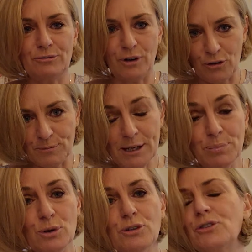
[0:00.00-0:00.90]
of
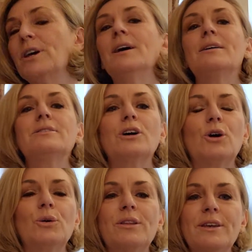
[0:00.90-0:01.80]
menopause.
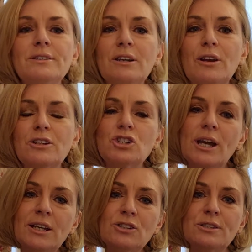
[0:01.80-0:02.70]
So there's a lot of
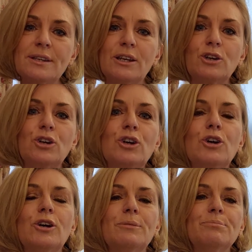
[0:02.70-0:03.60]
changes that
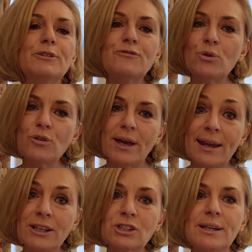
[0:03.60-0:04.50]
occur before that
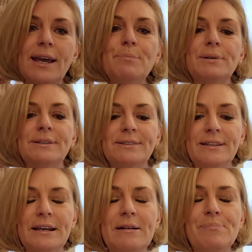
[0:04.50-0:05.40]
actually happens.
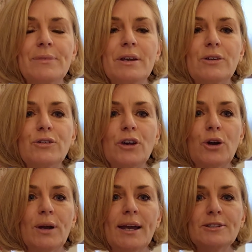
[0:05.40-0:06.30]
So
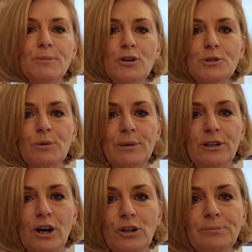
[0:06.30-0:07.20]
as most women
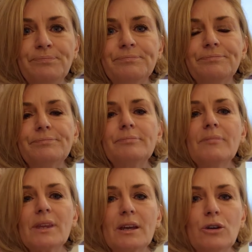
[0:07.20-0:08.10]
know,
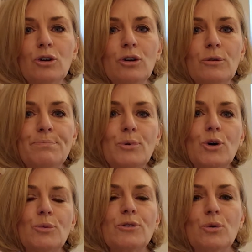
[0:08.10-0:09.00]
you're
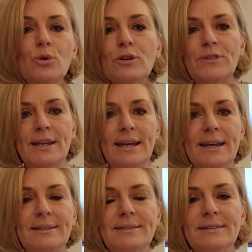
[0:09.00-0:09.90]
born with all of the
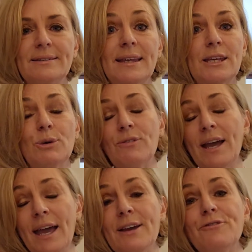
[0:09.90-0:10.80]
eggs that you ever
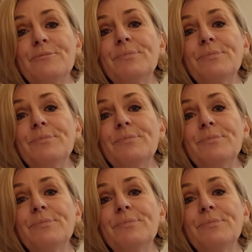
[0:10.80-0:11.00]
have.